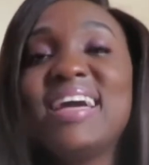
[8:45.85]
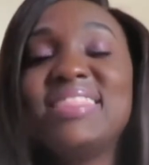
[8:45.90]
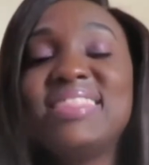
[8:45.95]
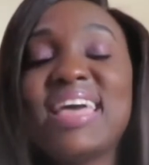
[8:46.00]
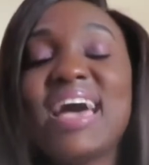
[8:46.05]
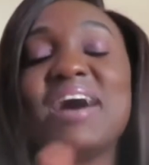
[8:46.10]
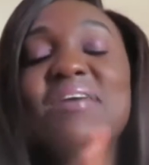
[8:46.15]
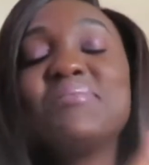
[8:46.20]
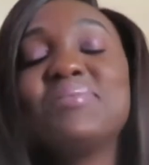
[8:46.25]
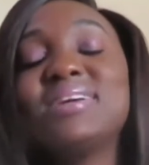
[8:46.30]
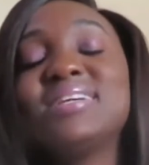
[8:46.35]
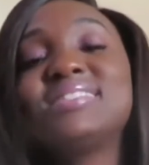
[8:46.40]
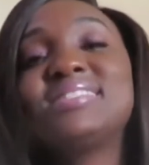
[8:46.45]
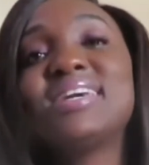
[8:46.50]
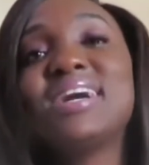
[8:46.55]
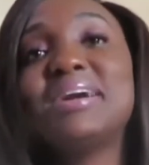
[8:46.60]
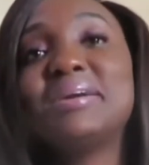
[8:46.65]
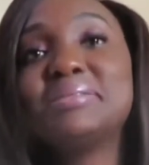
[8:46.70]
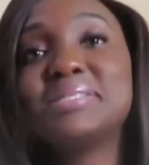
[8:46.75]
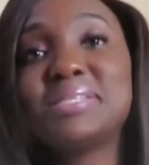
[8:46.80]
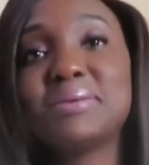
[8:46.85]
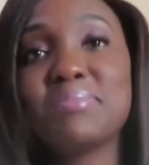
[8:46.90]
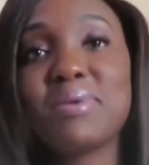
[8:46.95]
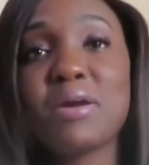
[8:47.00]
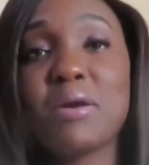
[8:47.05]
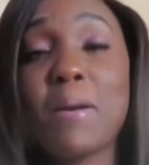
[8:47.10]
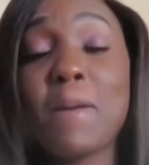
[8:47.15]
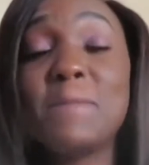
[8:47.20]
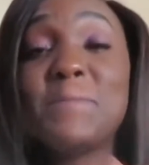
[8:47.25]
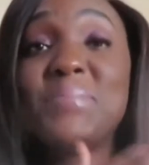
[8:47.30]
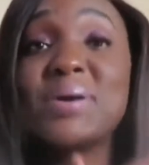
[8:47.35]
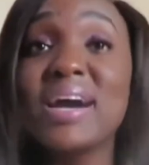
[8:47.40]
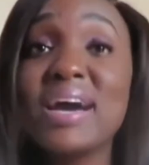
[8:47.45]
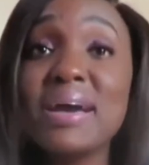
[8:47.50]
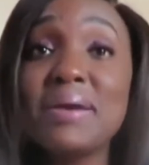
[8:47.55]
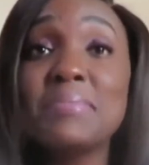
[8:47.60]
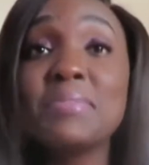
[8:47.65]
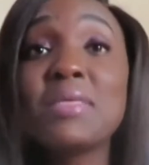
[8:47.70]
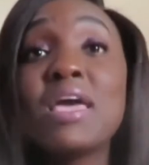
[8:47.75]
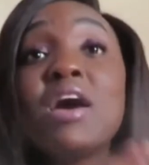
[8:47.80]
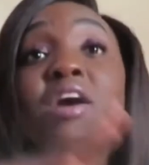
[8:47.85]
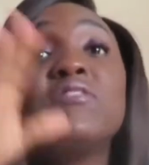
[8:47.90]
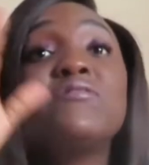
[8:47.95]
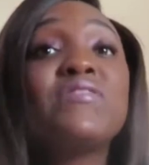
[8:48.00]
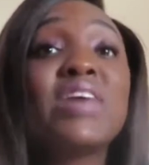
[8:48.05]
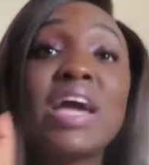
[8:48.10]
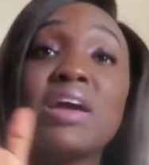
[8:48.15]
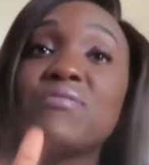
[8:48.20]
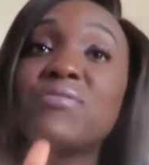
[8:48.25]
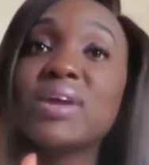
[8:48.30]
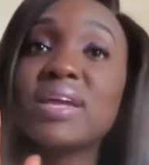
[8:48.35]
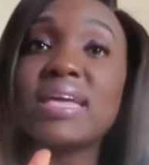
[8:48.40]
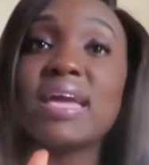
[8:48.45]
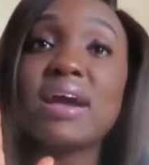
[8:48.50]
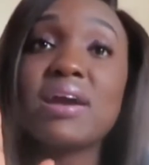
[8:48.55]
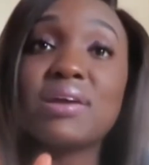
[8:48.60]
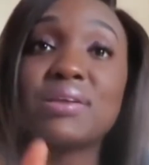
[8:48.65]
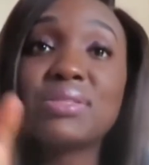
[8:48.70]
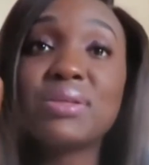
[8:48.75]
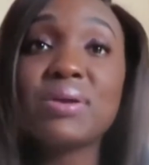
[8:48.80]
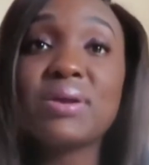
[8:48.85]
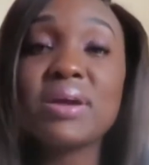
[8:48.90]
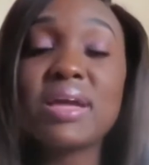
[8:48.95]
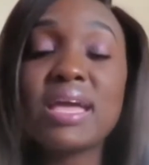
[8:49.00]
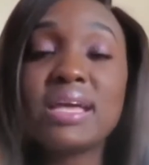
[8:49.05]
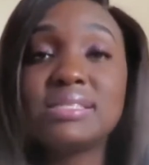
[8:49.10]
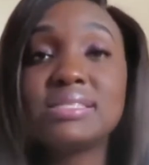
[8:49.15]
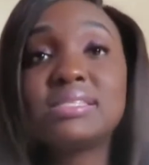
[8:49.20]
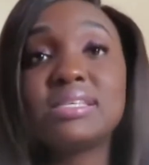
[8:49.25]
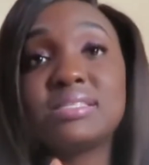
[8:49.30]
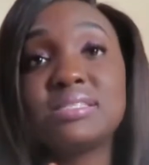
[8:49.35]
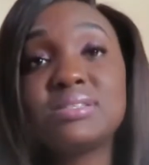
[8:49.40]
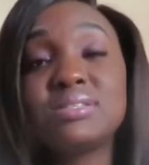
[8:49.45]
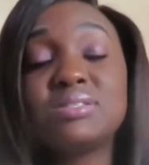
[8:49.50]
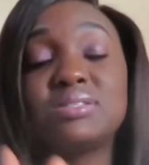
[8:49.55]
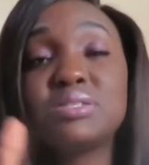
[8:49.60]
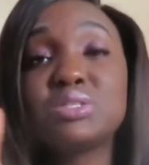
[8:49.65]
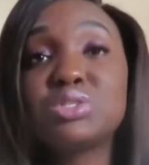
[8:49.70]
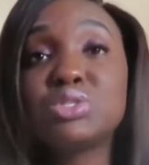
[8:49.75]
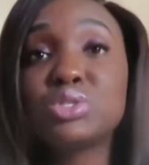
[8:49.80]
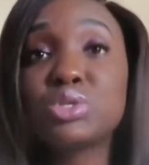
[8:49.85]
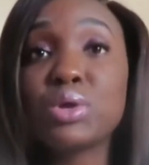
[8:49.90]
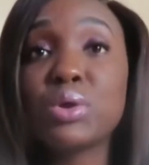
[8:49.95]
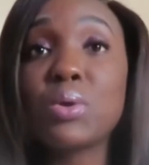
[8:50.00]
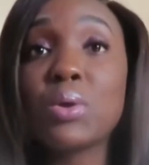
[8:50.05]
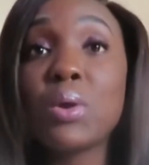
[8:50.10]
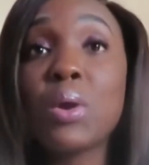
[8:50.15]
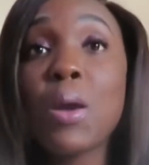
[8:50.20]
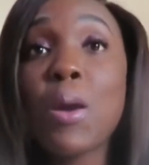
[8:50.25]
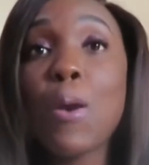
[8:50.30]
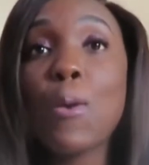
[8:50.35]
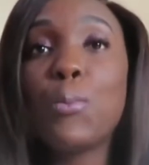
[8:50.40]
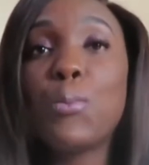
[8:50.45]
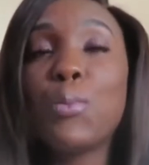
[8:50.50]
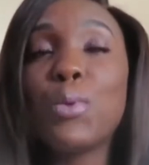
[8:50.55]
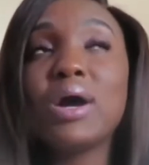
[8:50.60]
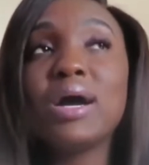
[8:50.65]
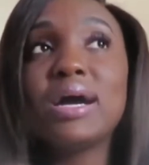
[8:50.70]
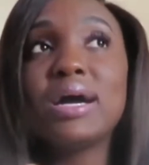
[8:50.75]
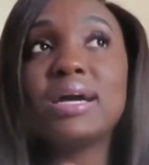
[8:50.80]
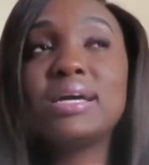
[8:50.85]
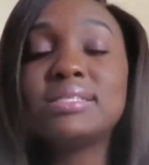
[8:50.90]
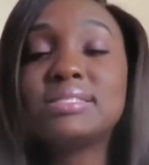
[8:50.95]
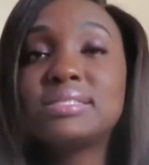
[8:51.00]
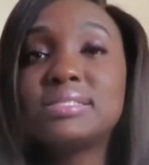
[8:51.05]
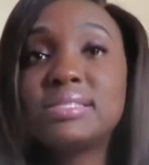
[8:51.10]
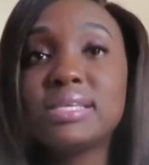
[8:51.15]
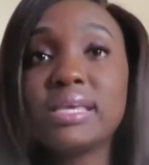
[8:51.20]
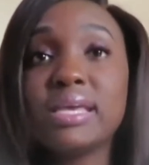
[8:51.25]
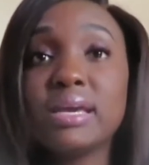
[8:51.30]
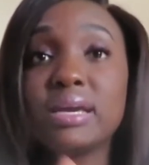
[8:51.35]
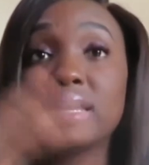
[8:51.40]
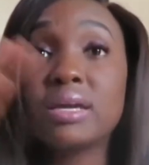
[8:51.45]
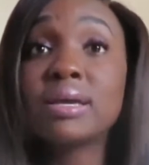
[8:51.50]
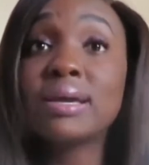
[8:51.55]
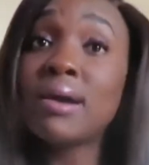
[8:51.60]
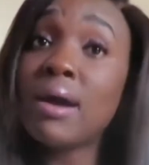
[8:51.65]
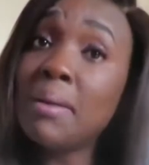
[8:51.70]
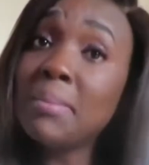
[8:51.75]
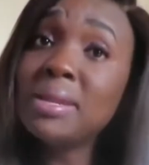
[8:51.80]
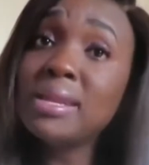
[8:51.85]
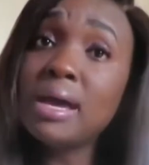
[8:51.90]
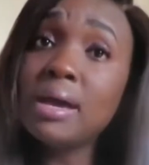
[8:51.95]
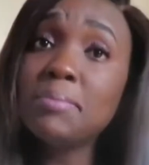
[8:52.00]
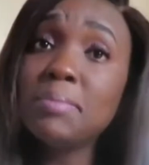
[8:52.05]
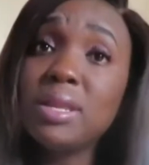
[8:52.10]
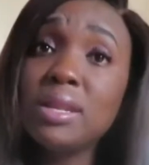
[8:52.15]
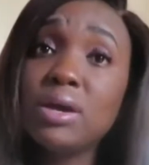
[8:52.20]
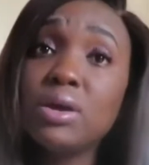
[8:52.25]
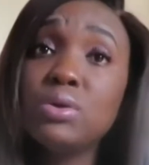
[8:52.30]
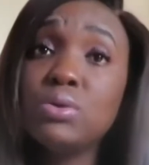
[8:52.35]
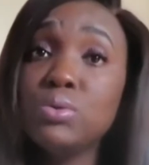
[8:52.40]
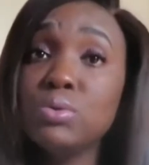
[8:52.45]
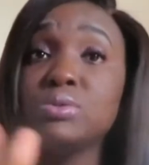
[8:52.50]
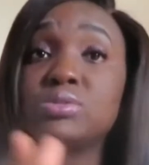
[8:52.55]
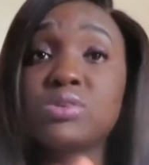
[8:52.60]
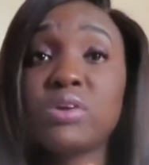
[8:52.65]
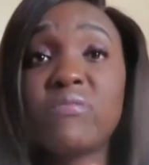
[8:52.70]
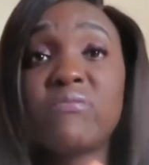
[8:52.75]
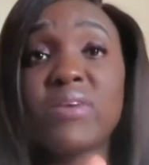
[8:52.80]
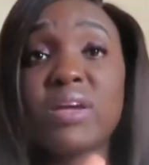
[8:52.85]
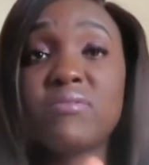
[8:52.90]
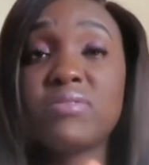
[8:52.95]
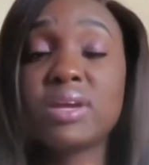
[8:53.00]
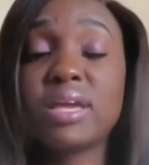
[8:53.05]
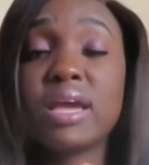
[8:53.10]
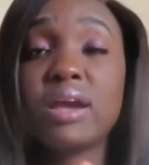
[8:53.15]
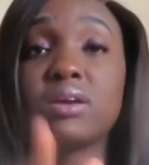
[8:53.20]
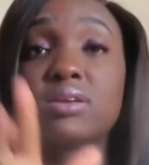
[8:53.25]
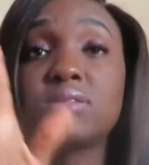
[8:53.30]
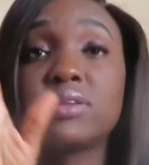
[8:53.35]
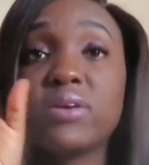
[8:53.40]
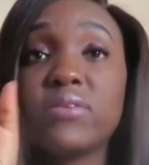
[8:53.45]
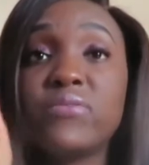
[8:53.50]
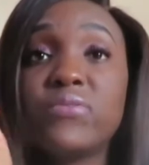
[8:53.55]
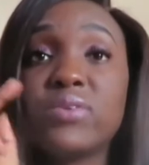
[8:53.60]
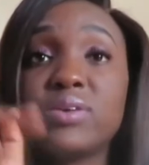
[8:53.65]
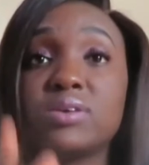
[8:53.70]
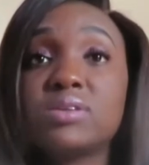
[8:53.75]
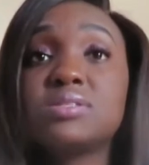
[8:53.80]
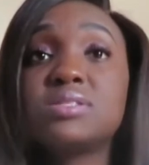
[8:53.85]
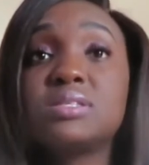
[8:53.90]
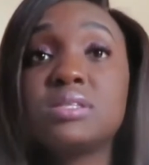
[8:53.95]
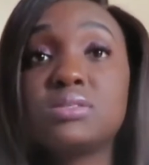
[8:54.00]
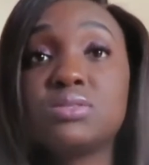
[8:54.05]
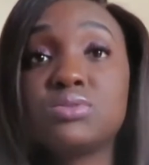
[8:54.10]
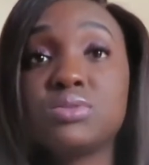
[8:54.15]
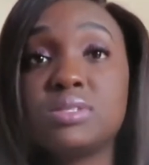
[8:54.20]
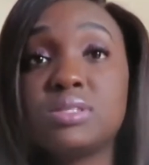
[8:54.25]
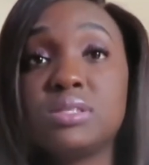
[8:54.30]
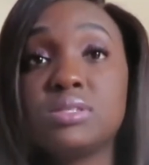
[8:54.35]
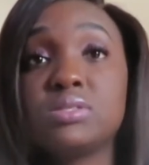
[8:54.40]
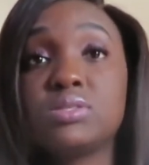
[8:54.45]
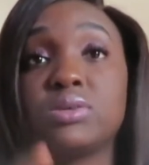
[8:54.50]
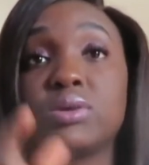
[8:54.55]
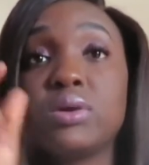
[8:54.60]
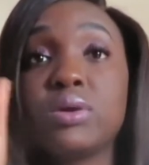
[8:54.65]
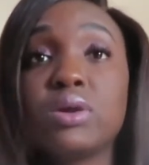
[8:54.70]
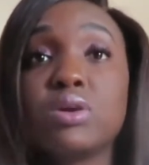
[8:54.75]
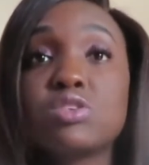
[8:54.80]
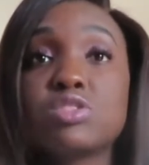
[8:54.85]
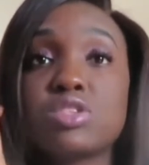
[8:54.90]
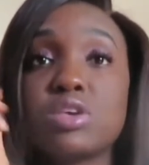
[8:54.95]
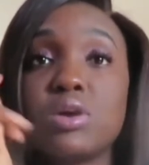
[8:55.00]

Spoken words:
That was Tamara. But favorite character in Sister was Tia. Comment down below who's your favorite character for Sister show.